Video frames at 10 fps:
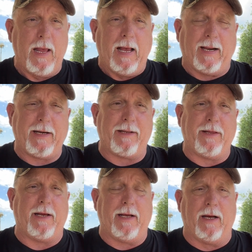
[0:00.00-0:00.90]
I did
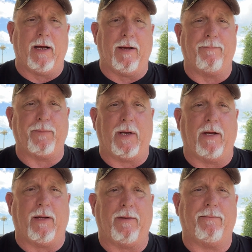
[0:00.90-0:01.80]
the
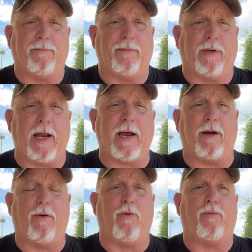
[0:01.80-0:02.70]

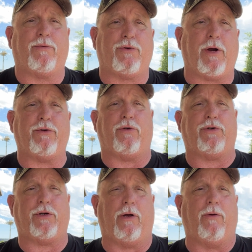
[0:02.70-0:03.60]
Llano Treasure
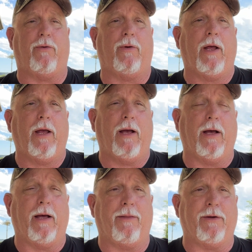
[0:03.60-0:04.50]
Show
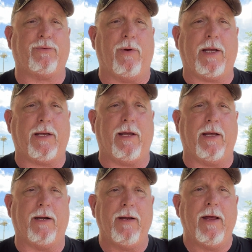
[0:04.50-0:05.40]
this
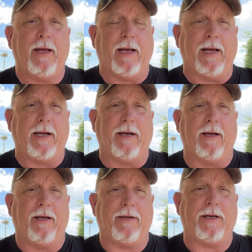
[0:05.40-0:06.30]
weekend and
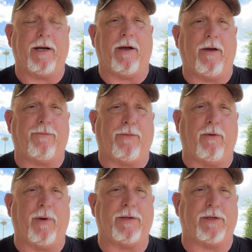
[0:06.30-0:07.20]
did a hunt for
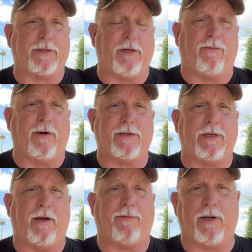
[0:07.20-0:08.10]
a bunch of silver and
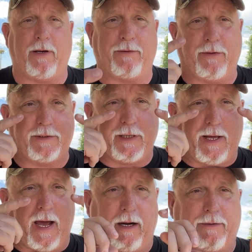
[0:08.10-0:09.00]
stuff. And as you can see, the
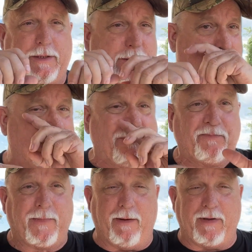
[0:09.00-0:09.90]

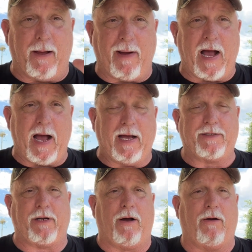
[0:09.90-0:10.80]
allergies have got my
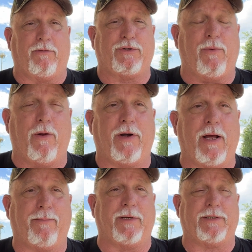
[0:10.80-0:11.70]
eyes all swollen
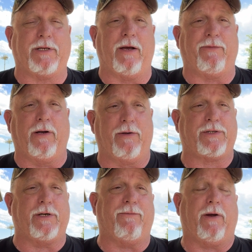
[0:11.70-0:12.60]
up and stuff and a little
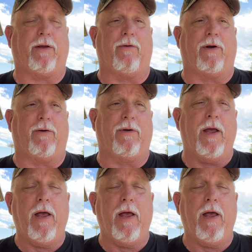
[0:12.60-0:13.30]
sniffling going on.